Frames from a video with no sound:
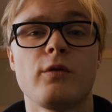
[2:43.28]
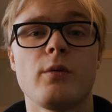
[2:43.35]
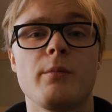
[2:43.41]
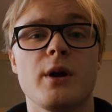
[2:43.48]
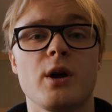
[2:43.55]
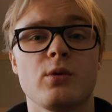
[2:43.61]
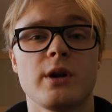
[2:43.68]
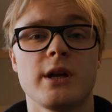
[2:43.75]
for
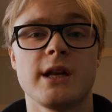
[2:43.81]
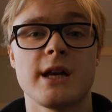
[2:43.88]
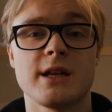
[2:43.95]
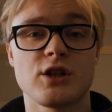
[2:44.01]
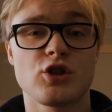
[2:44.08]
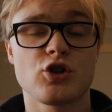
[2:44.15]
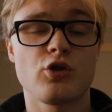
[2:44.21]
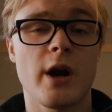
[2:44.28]
building
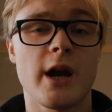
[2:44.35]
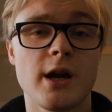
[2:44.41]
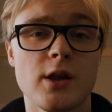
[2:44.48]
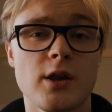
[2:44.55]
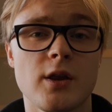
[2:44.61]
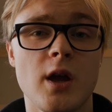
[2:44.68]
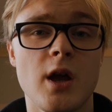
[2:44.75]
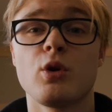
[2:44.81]
your
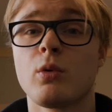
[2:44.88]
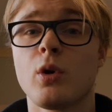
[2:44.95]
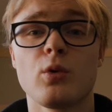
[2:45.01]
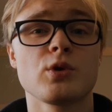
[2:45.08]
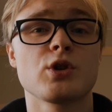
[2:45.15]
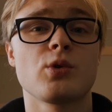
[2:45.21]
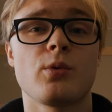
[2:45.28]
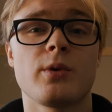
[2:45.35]
strength, but you'll
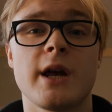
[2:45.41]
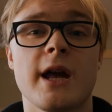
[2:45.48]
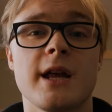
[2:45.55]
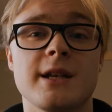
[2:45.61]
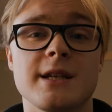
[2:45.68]
also get